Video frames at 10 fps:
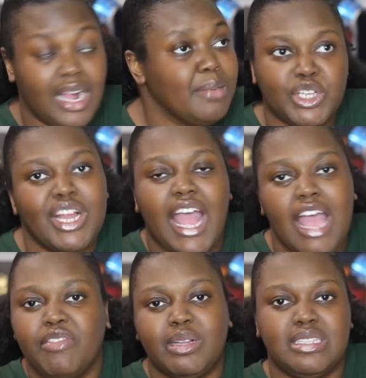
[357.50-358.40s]
I'm sorry, I
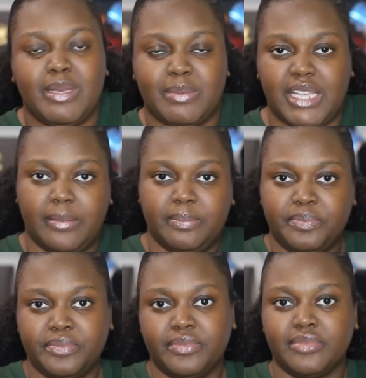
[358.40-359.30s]
have the right to be upset.
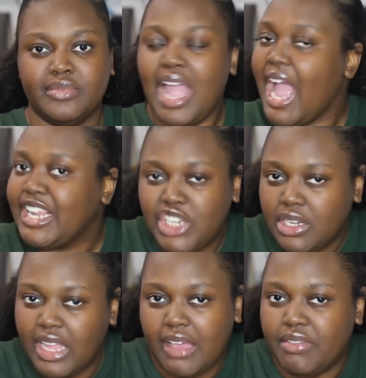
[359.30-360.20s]
I
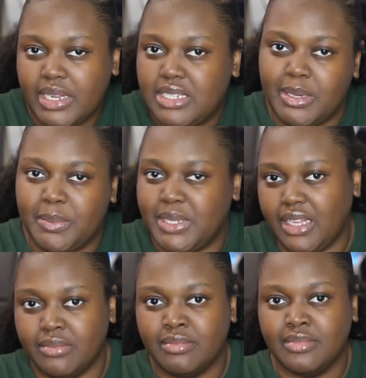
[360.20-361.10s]
genuinely have the right to be
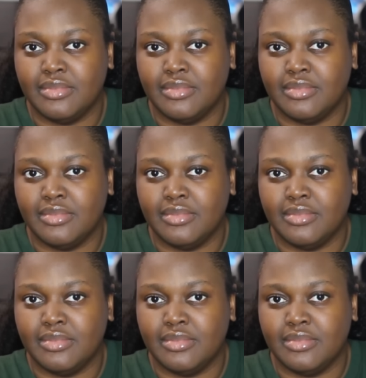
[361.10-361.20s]
upset.